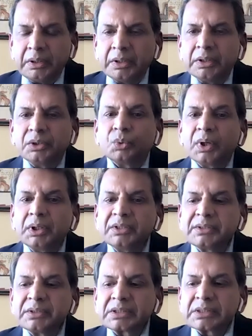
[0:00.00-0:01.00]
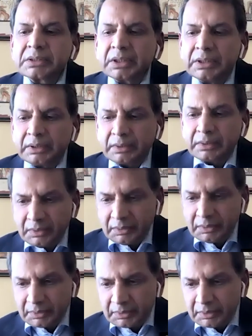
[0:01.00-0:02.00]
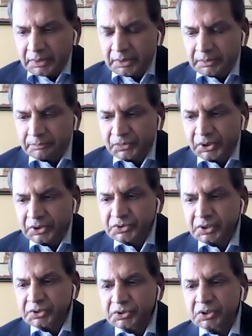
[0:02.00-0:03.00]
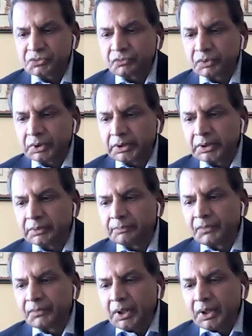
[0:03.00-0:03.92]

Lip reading: In 2016, he successfully